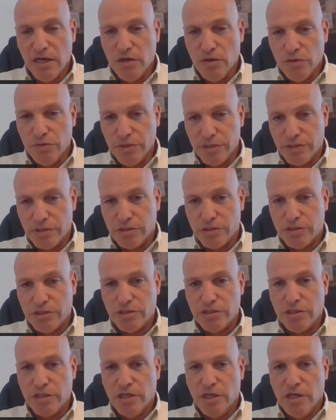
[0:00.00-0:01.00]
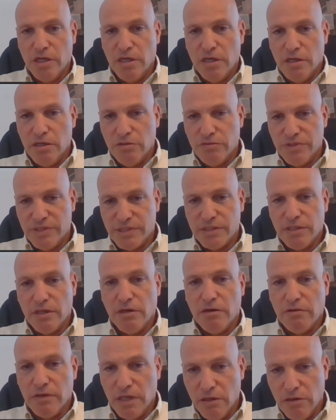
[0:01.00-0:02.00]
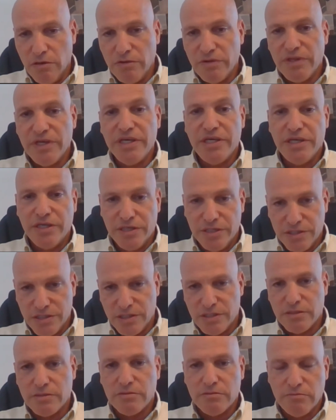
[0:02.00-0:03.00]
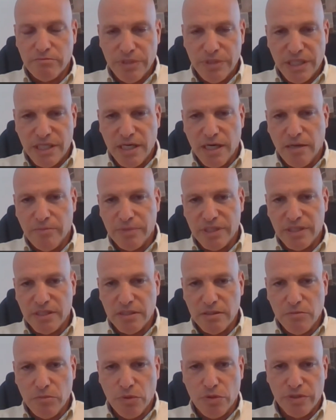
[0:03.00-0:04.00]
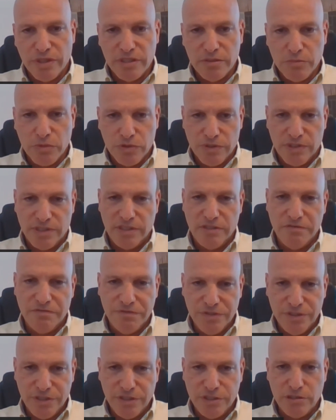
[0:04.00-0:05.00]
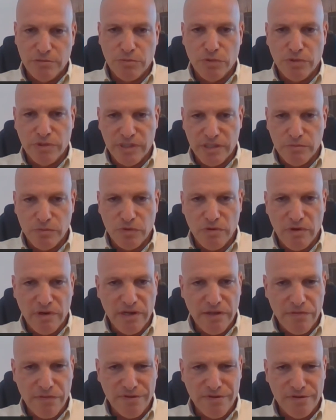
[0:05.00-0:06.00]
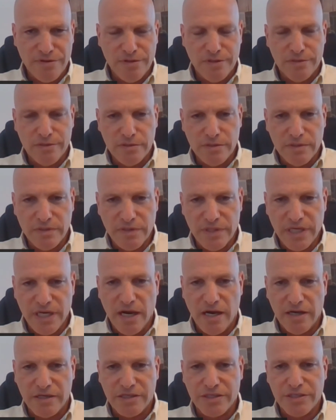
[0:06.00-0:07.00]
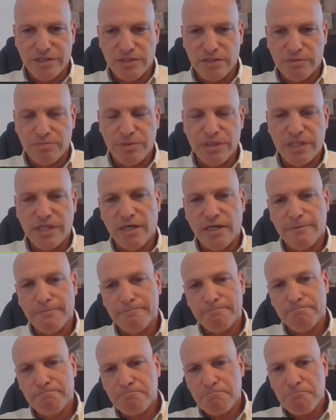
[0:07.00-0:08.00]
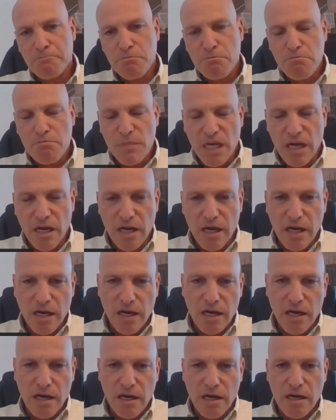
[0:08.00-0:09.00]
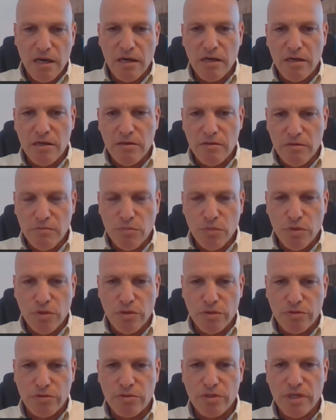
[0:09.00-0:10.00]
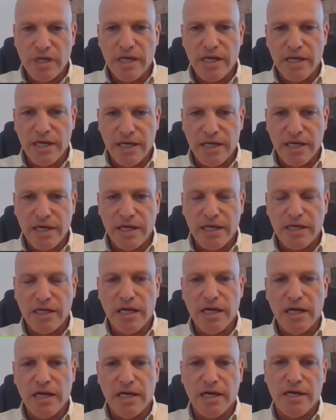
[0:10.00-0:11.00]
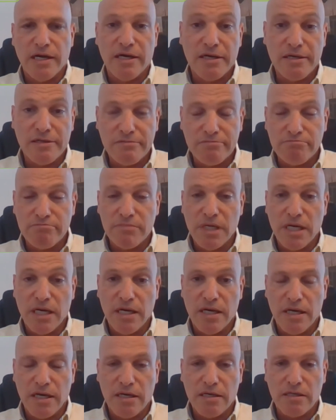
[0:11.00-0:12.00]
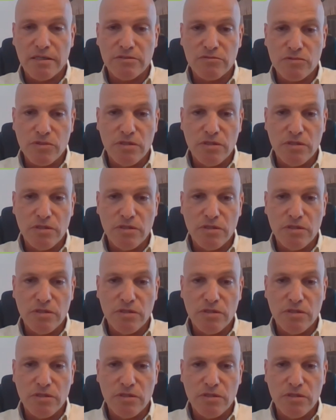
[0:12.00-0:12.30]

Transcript: which we saw along the years becoming more and more severe, more and more lethal. The hackers become uh, more, uh, uh, uh